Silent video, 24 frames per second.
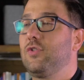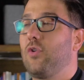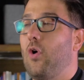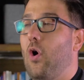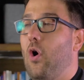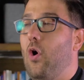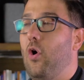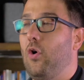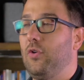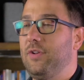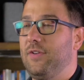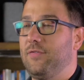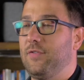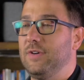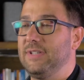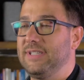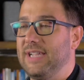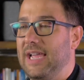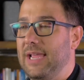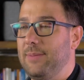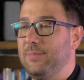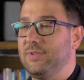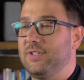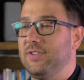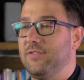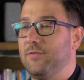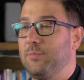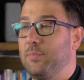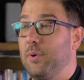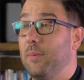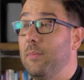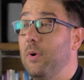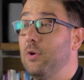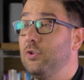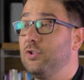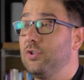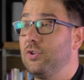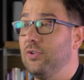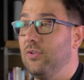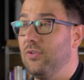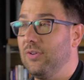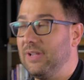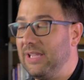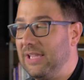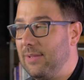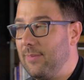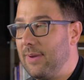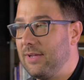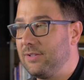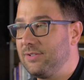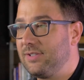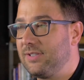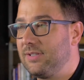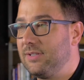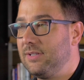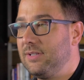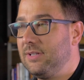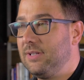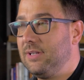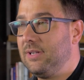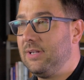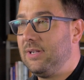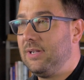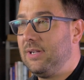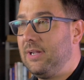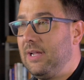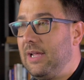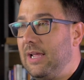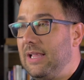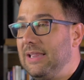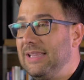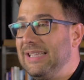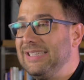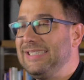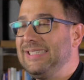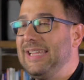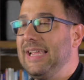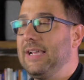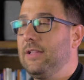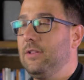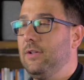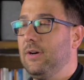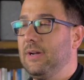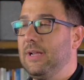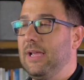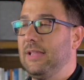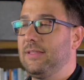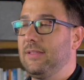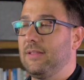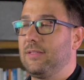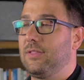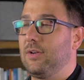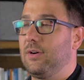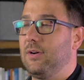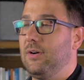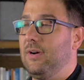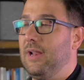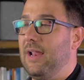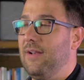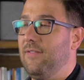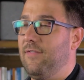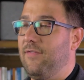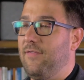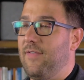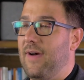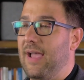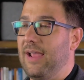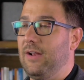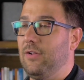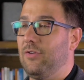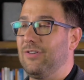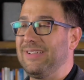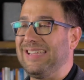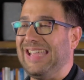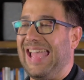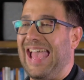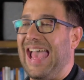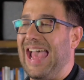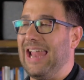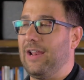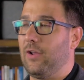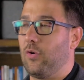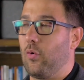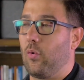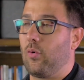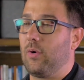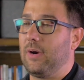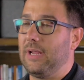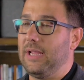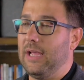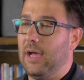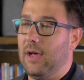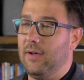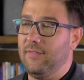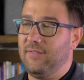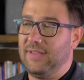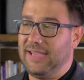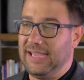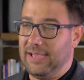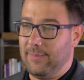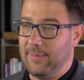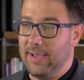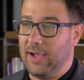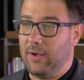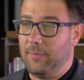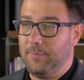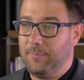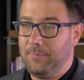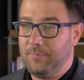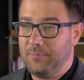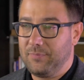are all different types of promotional emails. Let's take a look at the third and final category of email.